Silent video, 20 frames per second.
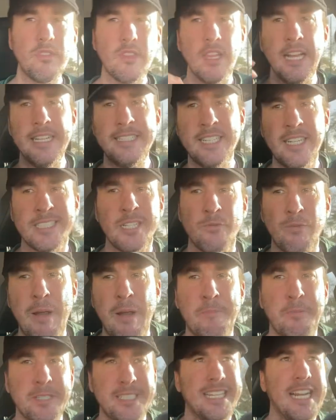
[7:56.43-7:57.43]
It doesn't
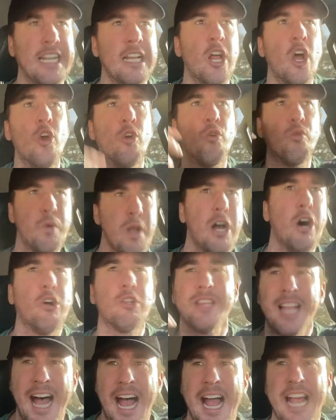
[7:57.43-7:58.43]
represent real
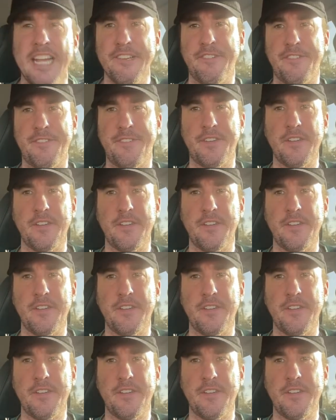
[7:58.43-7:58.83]
life.